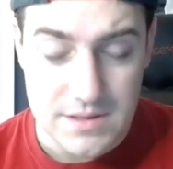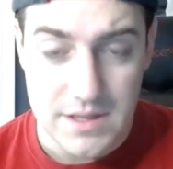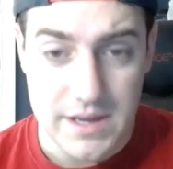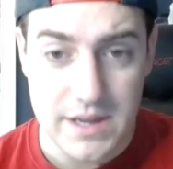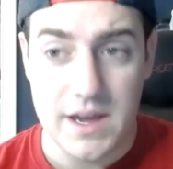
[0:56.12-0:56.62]

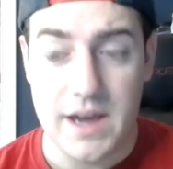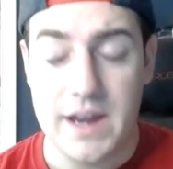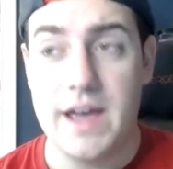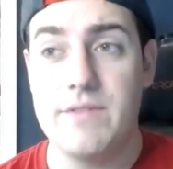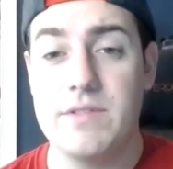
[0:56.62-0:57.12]
like kind
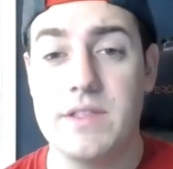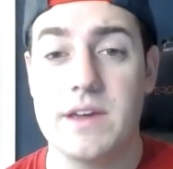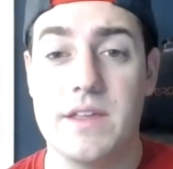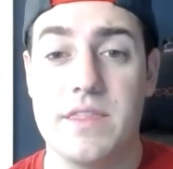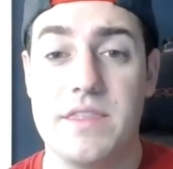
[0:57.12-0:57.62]
of having
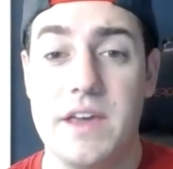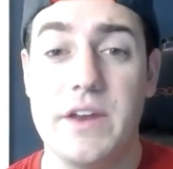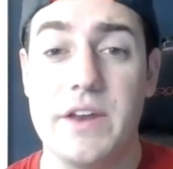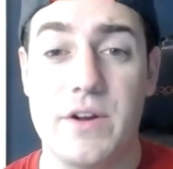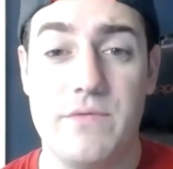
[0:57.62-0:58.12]
like a thing
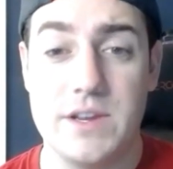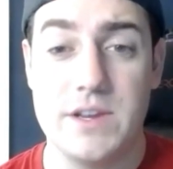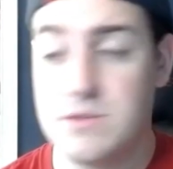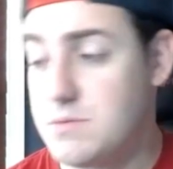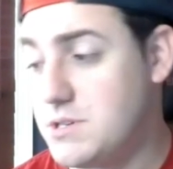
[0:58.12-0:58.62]
in her
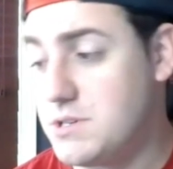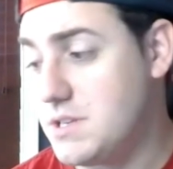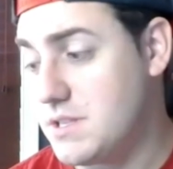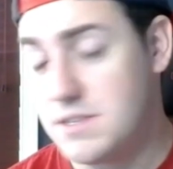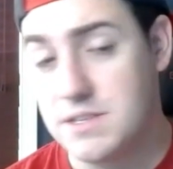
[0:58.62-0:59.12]
confessional where she's
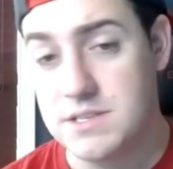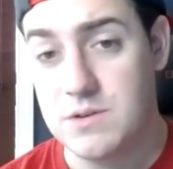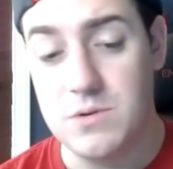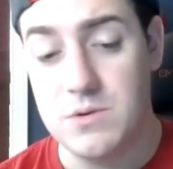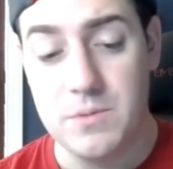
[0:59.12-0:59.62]
like, this isn't
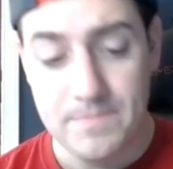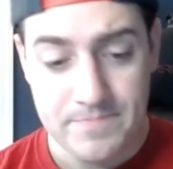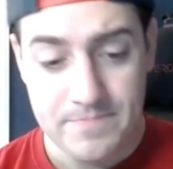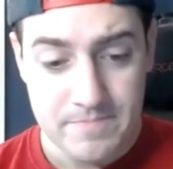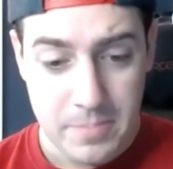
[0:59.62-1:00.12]
cool.
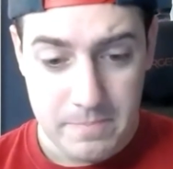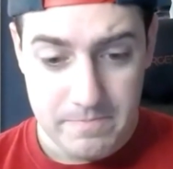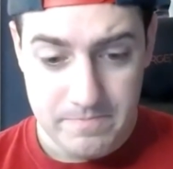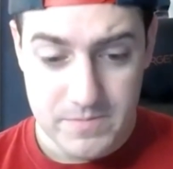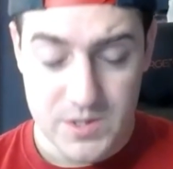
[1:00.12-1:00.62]

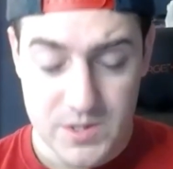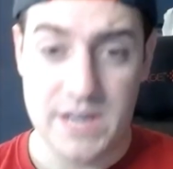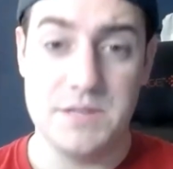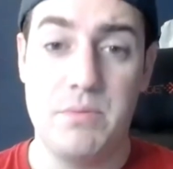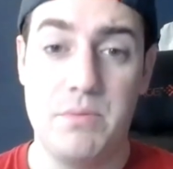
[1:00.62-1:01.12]
She actually